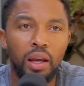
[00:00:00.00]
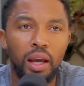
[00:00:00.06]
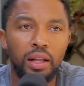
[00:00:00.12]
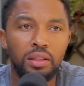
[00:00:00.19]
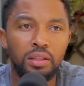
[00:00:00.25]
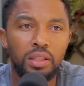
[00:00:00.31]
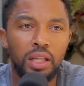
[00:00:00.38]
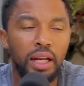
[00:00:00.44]

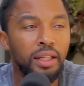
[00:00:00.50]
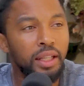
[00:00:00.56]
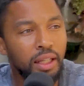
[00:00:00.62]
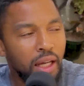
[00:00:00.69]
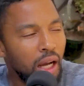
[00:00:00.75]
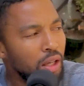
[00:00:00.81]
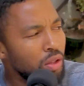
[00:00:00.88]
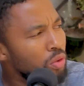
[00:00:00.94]
and telling the
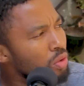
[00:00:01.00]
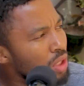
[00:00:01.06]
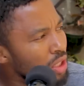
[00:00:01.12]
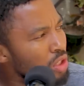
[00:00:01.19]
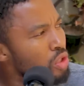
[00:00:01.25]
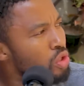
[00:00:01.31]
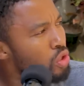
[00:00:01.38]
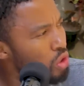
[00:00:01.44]
guy, you're
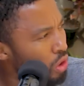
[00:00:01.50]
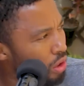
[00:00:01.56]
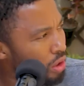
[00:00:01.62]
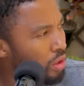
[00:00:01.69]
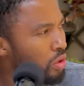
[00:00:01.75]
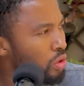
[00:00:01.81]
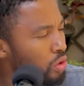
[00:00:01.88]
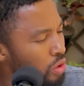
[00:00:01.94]
such a
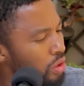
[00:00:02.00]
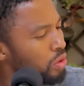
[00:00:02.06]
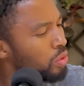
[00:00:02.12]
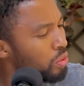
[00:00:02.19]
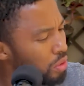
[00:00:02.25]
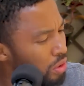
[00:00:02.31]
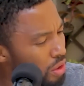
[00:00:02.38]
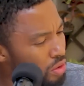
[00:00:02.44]
jerk, you shouldn't
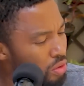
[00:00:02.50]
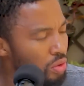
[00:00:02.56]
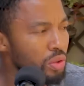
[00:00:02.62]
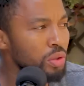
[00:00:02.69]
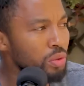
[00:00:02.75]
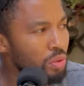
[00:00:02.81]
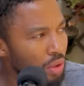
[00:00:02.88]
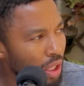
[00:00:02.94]
do this, you
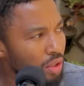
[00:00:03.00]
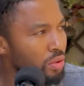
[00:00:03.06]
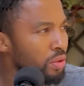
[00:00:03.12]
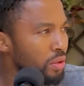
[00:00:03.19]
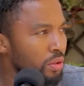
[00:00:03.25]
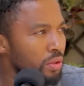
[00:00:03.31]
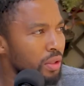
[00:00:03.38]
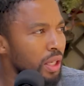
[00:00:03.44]
shouldn't do that, you
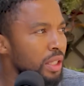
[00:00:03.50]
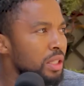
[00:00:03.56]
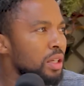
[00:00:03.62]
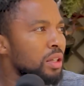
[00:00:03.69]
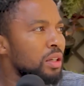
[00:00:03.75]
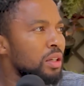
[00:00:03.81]
shouldn't do that.